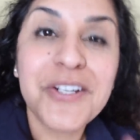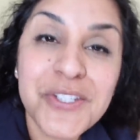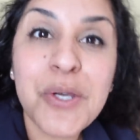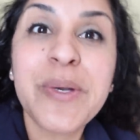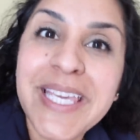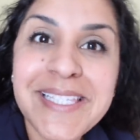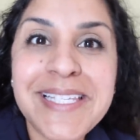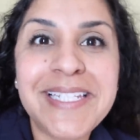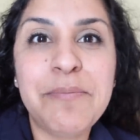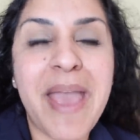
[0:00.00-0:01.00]
They're so
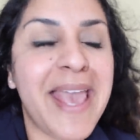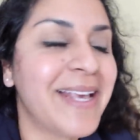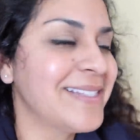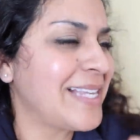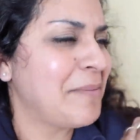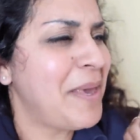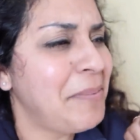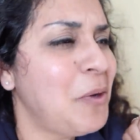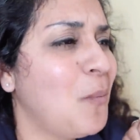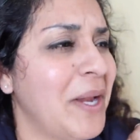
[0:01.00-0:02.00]
easy to make. It's like
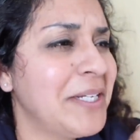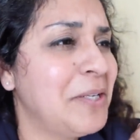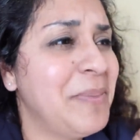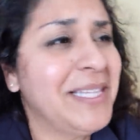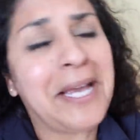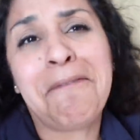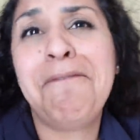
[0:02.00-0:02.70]
maybe one could be like